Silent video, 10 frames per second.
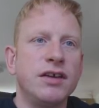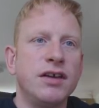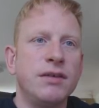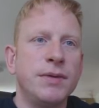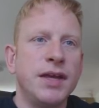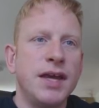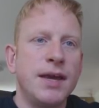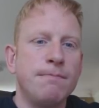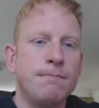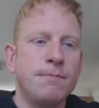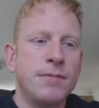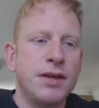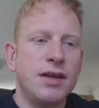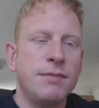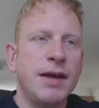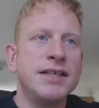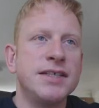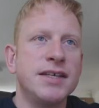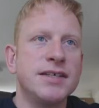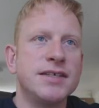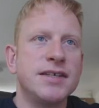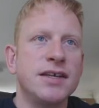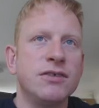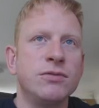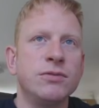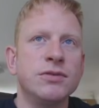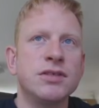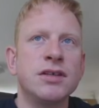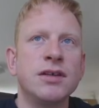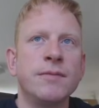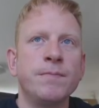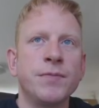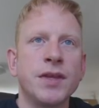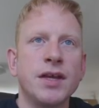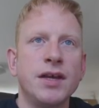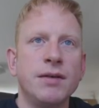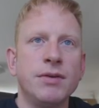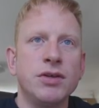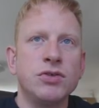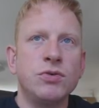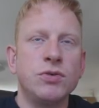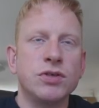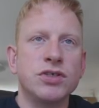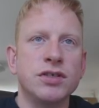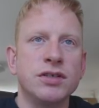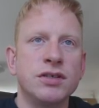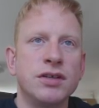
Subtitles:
RPM 80s singles at auction.